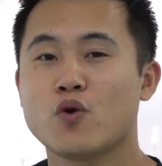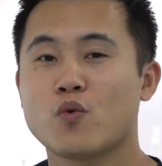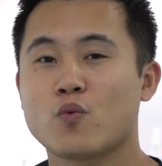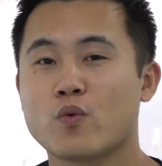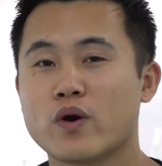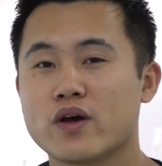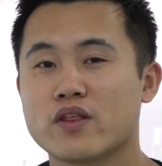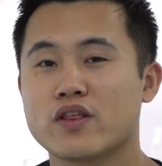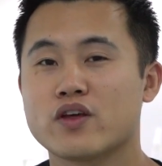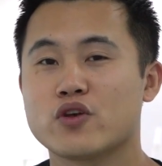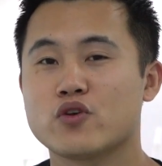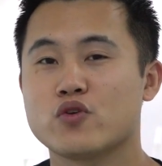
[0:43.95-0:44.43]

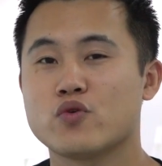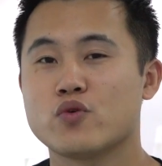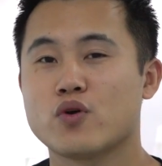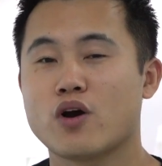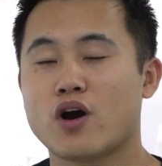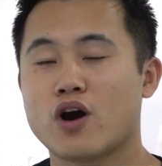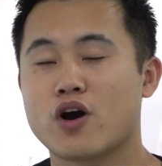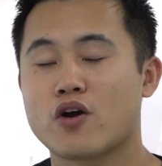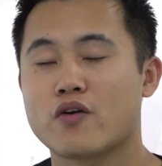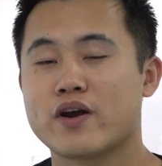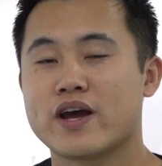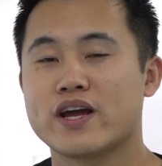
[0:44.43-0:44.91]
whether
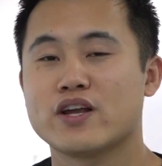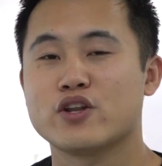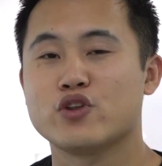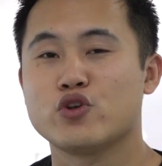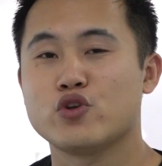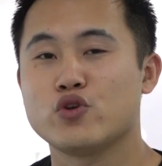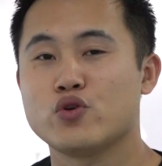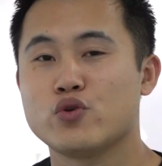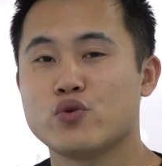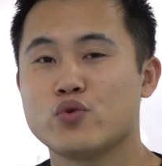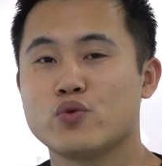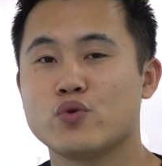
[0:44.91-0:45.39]
you are a
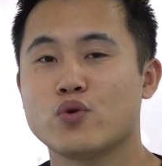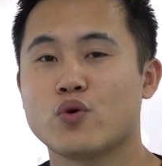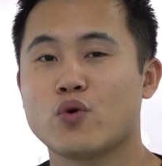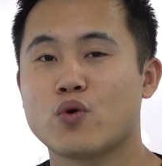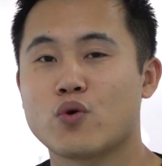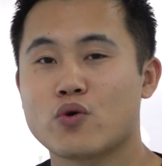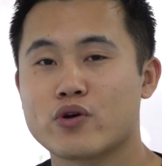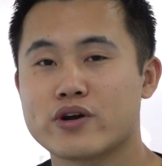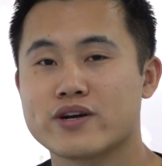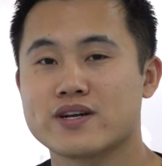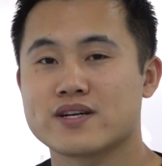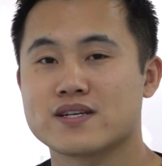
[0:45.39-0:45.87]
new
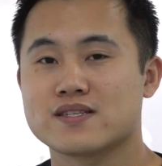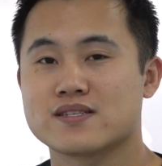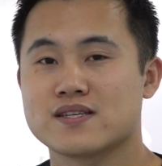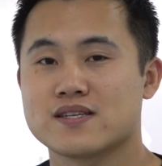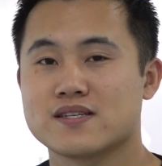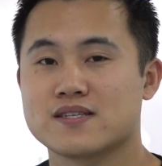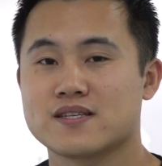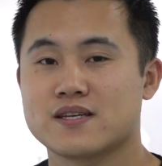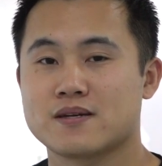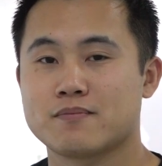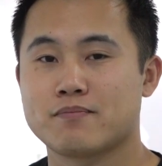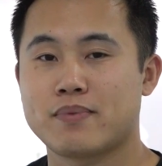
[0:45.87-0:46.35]
or an
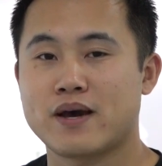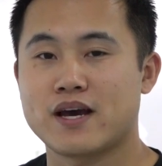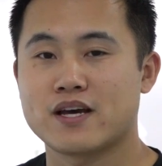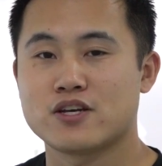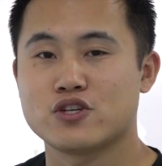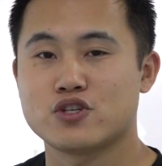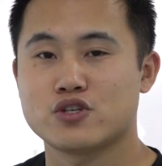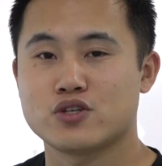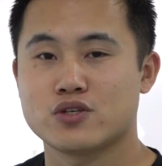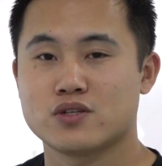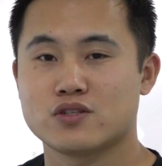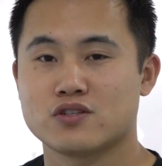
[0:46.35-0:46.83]
existing
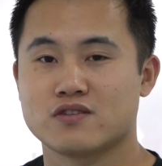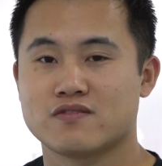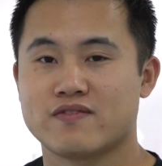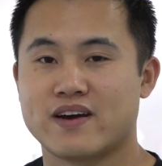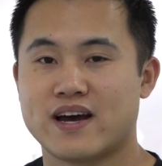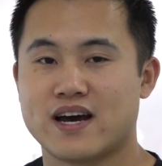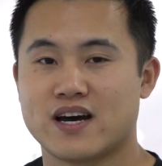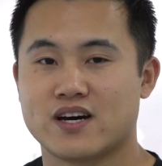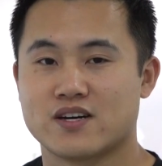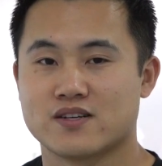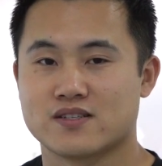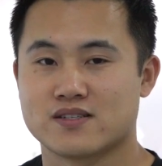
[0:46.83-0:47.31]
patient of
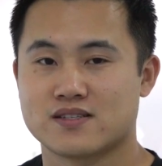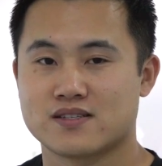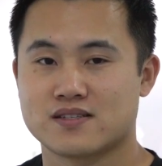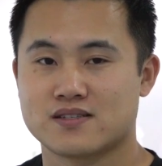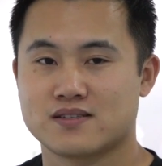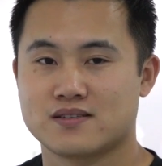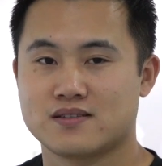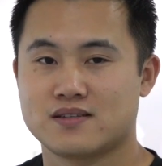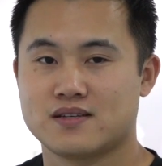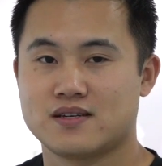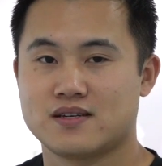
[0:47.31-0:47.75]
ours.